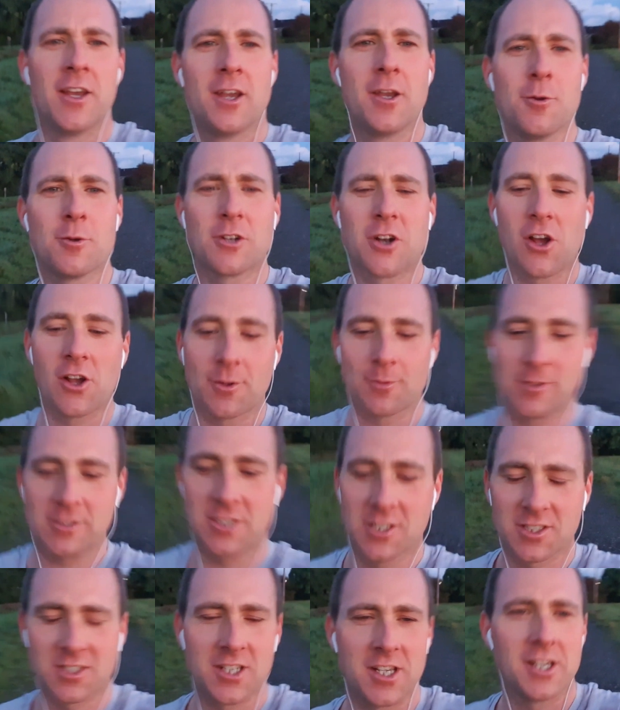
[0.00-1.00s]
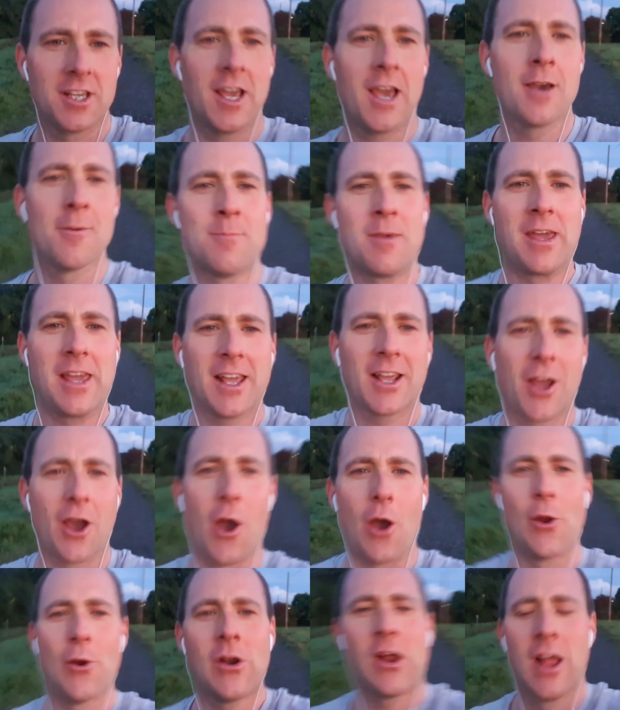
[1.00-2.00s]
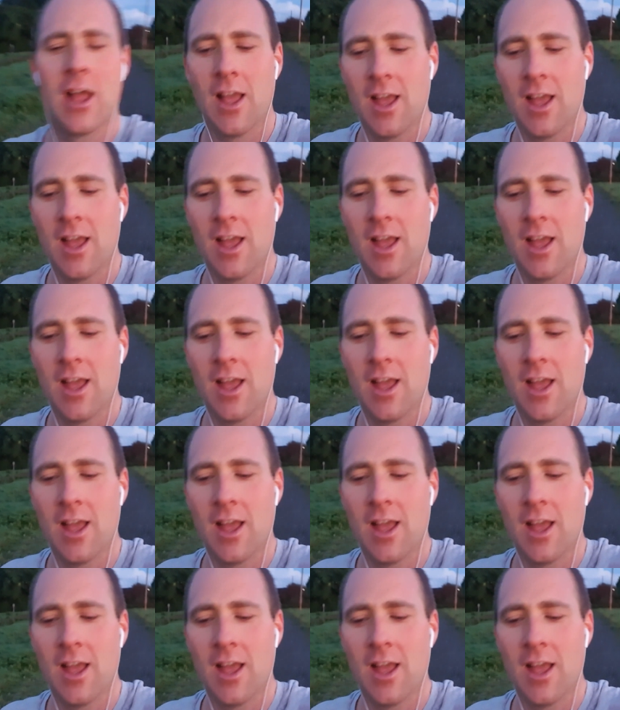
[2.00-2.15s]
Who would like to see me go